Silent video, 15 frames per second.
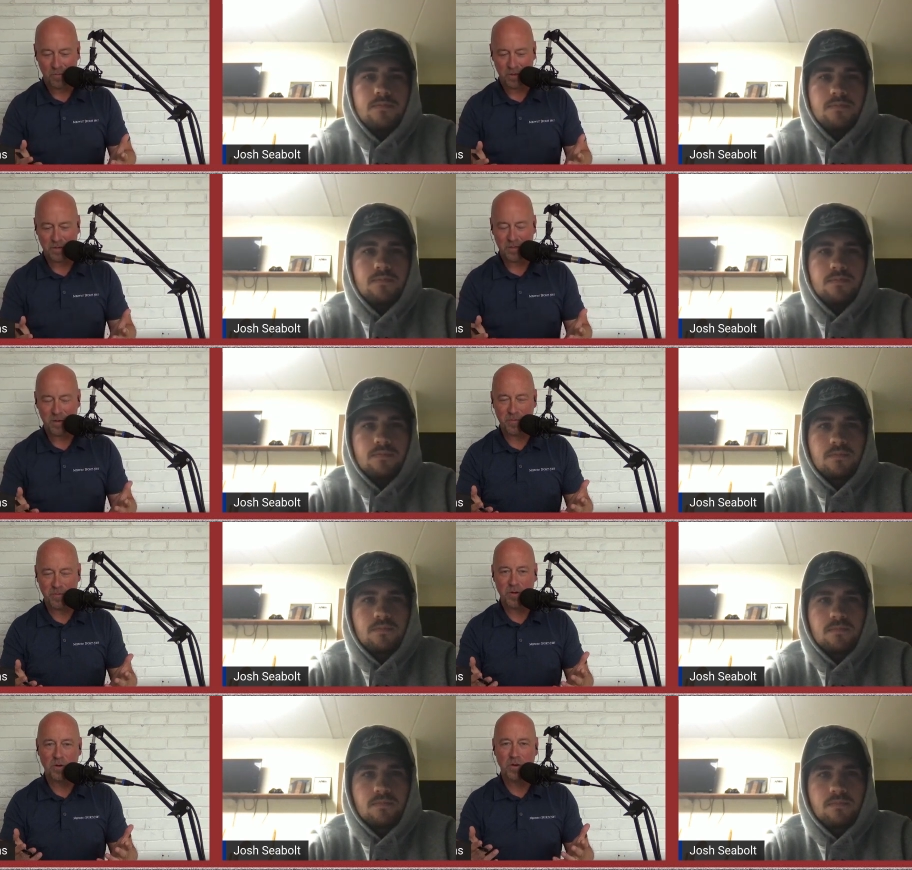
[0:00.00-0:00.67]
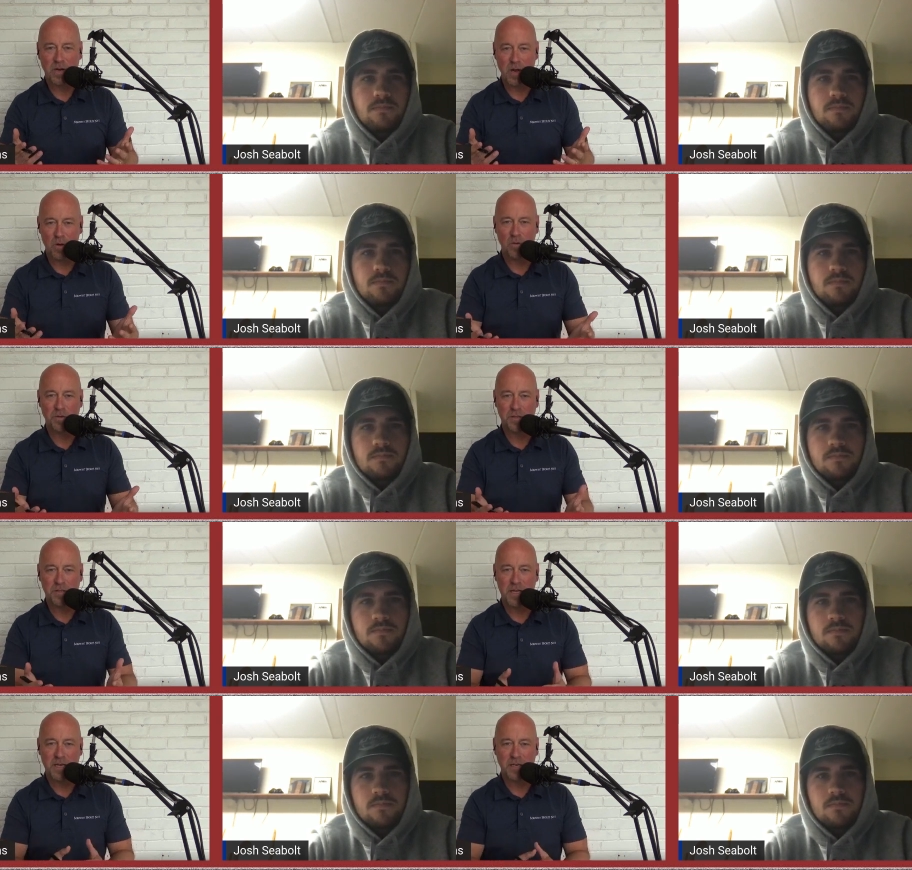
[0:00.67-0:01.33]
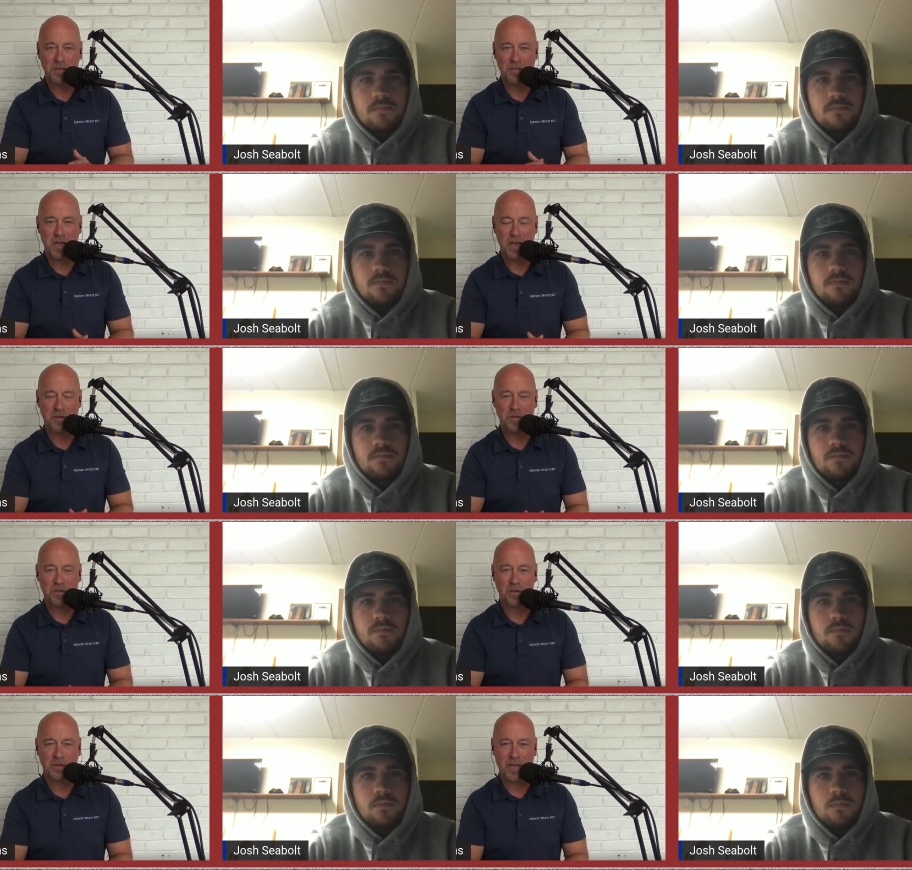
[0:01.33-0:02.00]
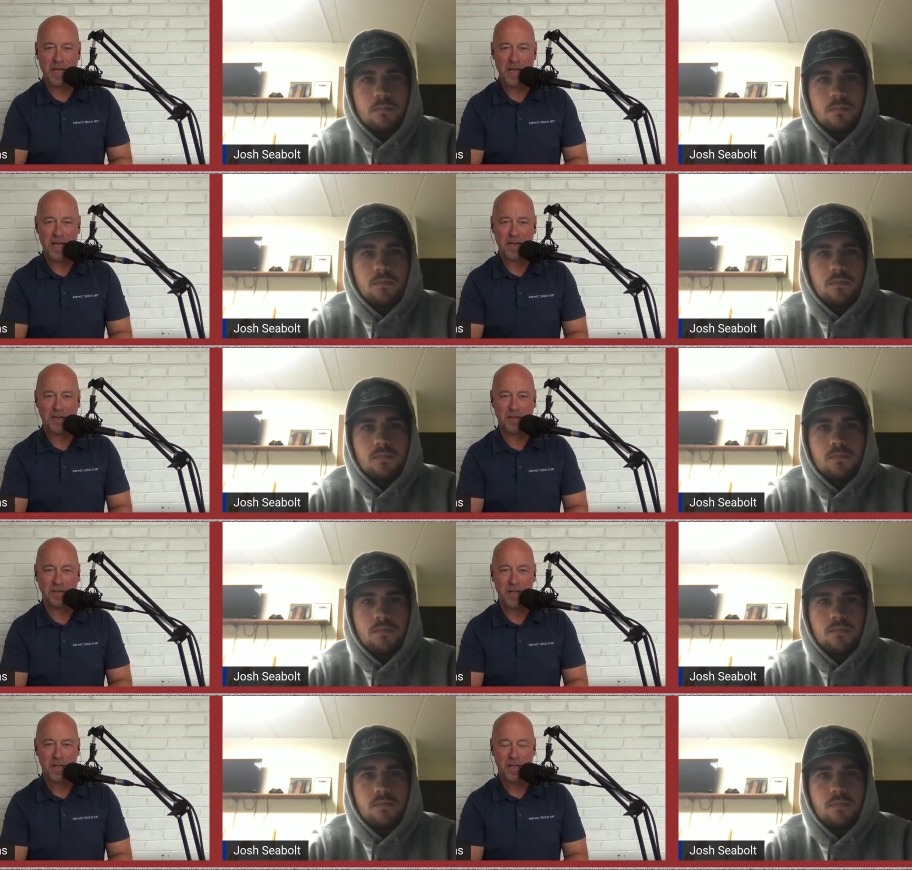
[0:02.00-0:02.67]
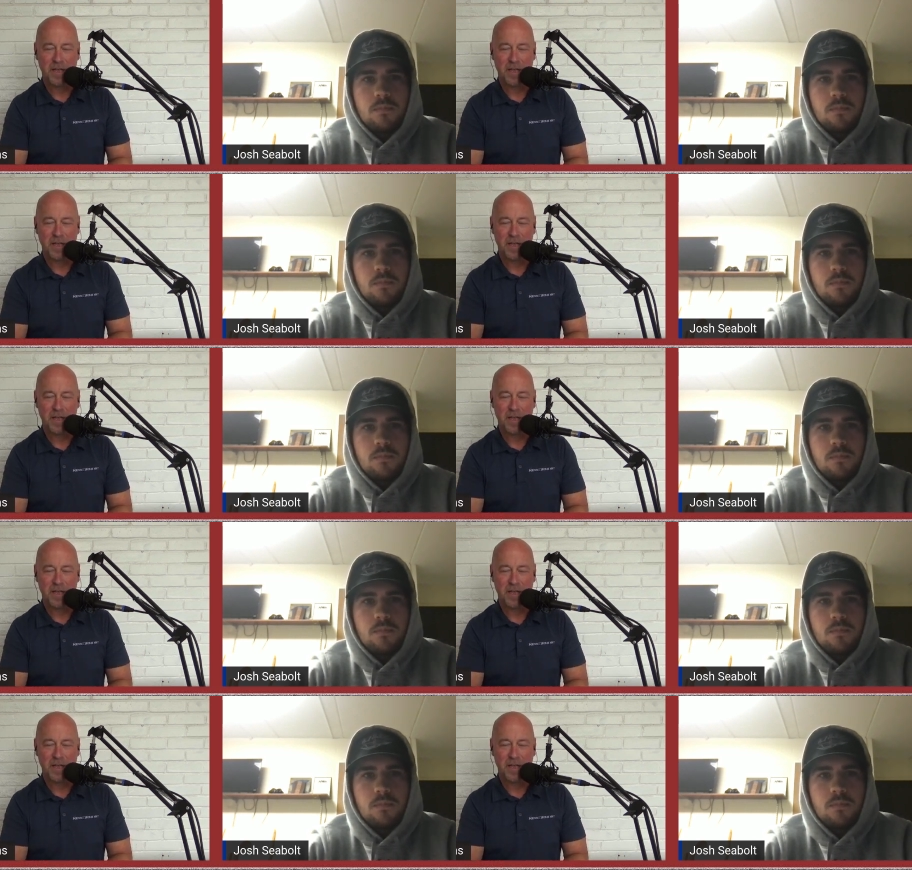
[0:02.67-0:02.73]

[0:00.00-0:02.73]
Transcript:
Speaker 1: What are some of your goals then as, as you look ahead and